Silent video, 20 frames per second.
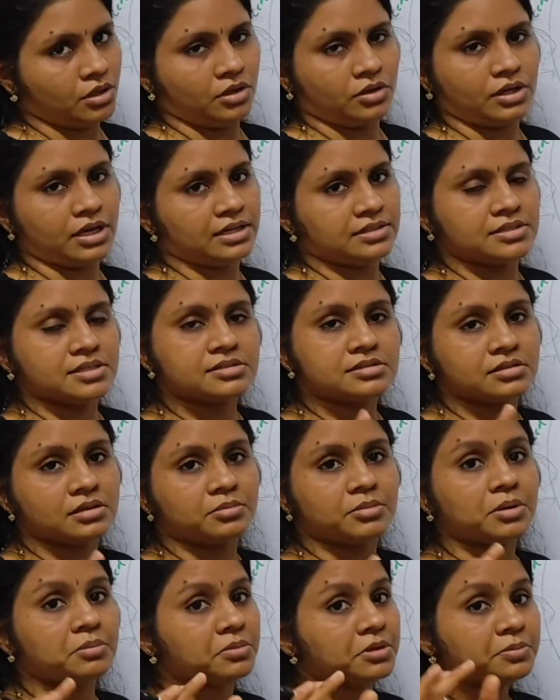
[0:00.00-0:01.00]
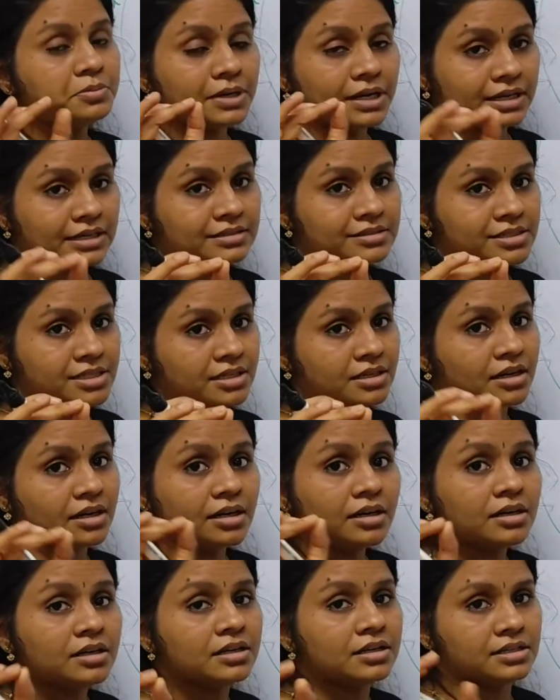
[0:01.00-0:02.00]
Okay, just remember, predicting
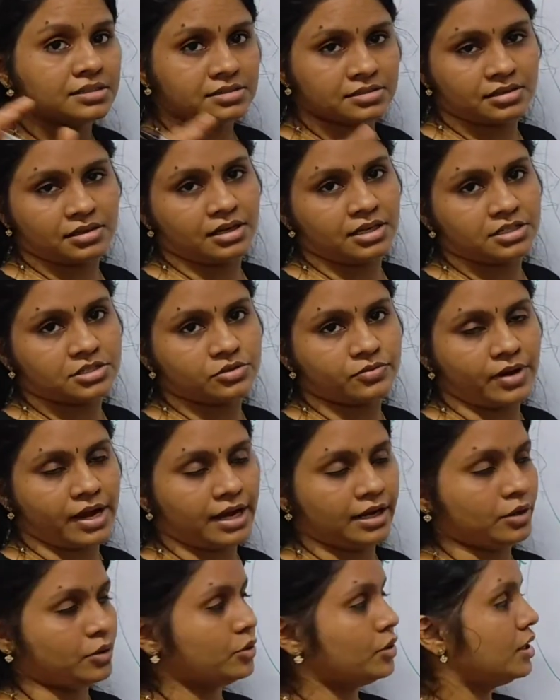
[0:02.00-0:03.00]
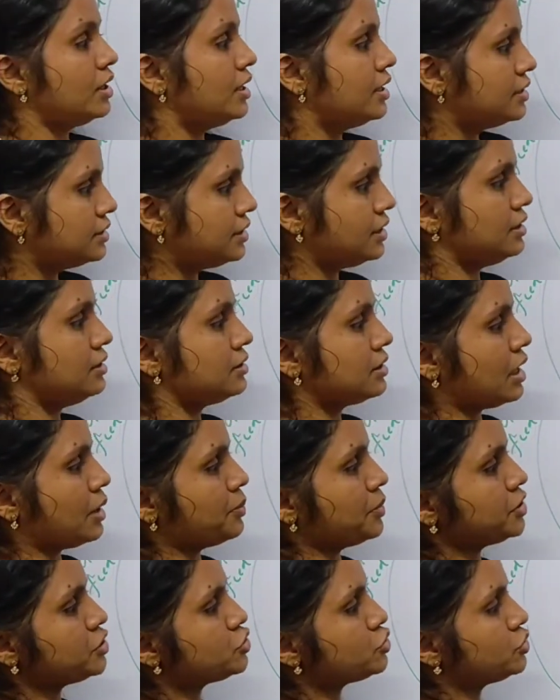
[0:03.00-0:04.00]
a discrete value. Then then
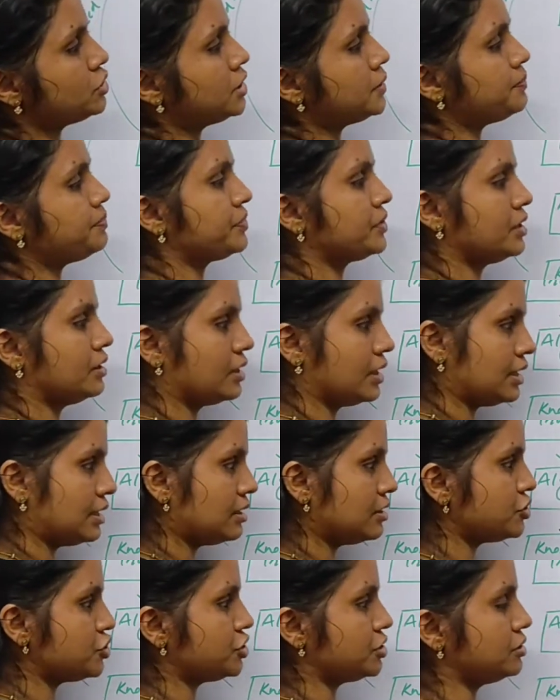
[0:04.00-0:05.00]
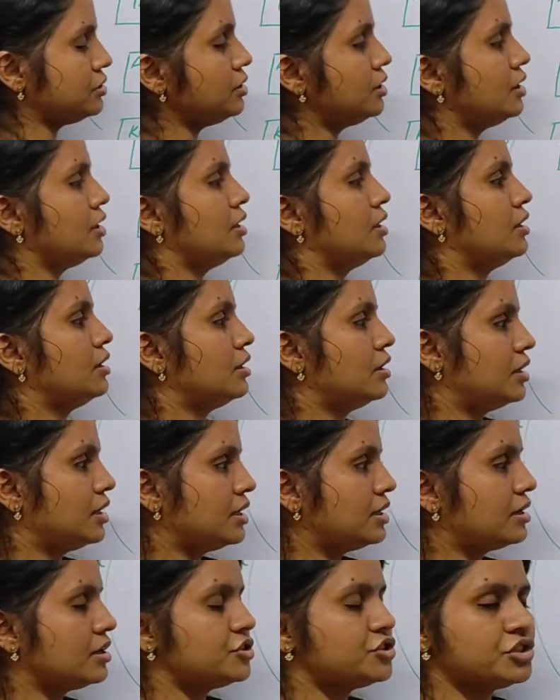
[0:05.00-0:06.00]
coming to the regression,
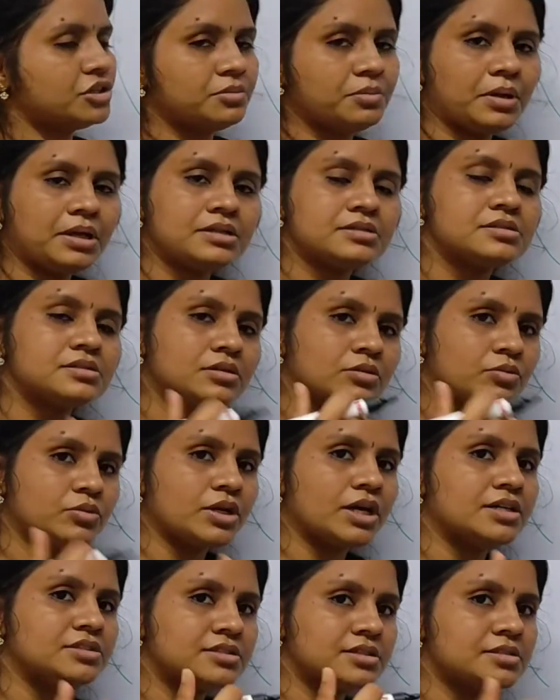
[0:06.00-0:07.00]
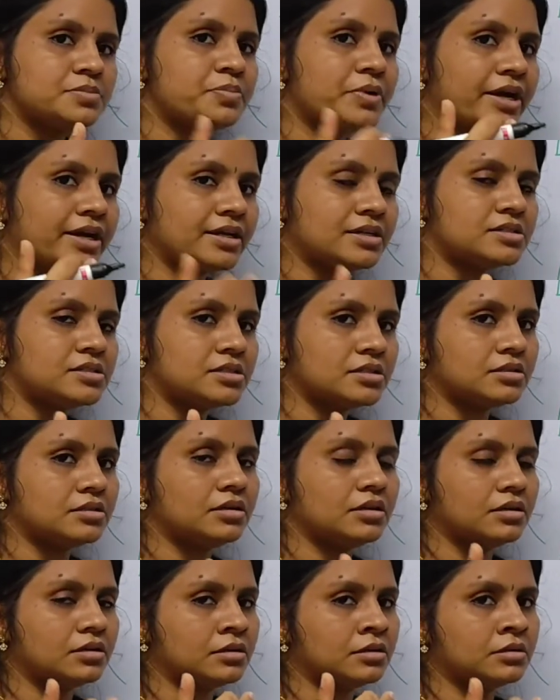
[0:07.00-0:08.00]
regression means we are just predicting,
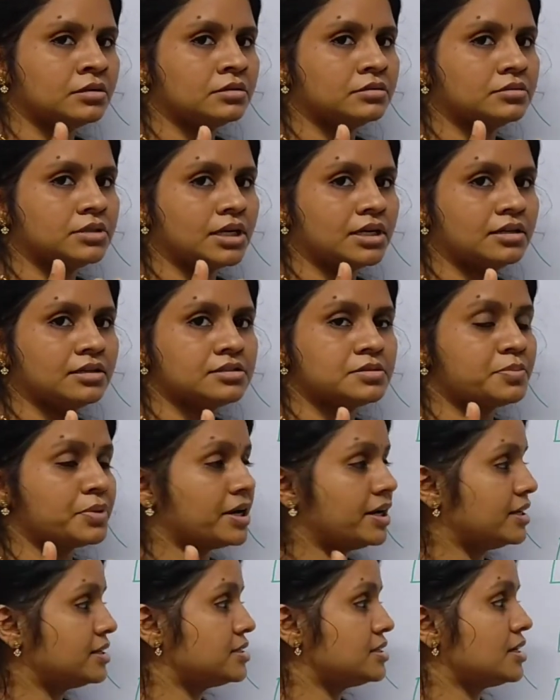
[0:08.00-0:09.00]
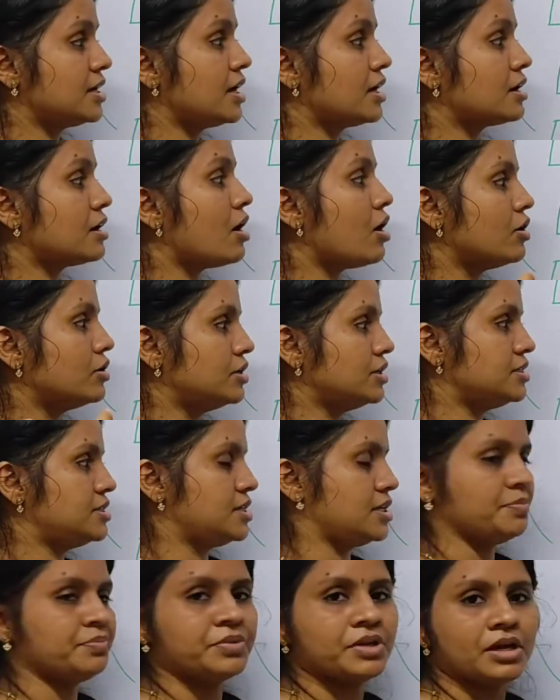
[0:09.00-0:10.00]
that is predicting a
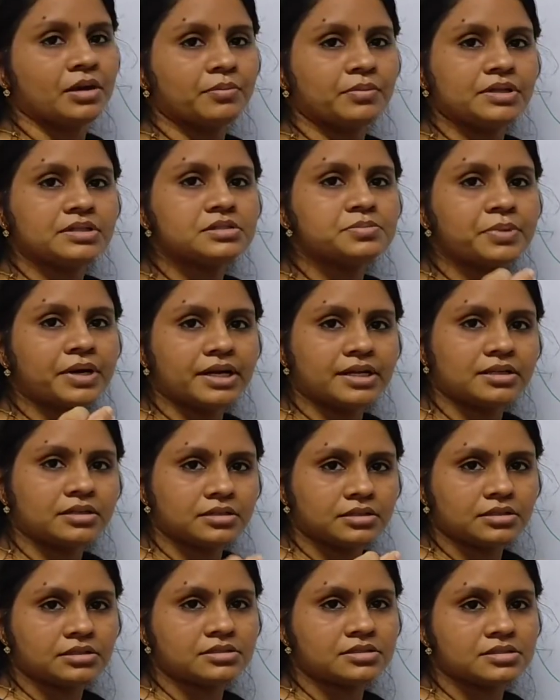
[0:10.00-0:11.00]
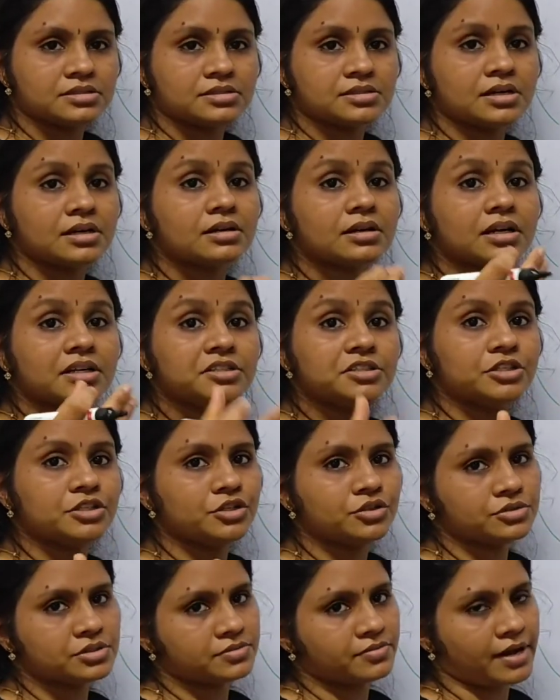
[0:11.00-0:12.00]
quantity, means it is a
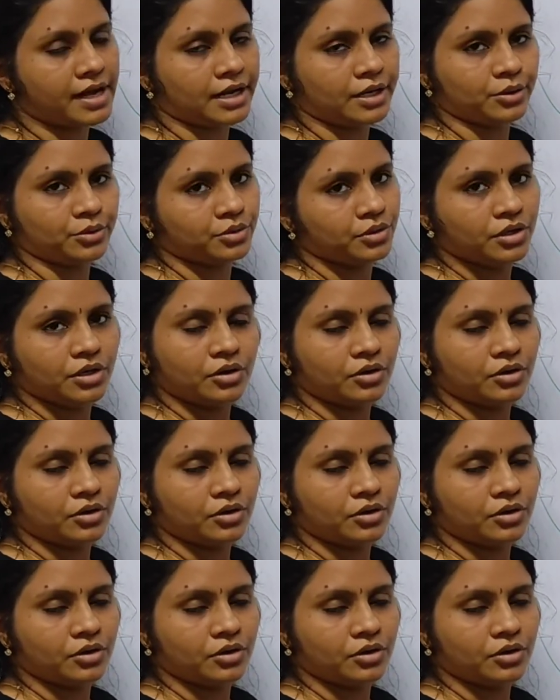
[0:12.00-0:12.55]
continuous value.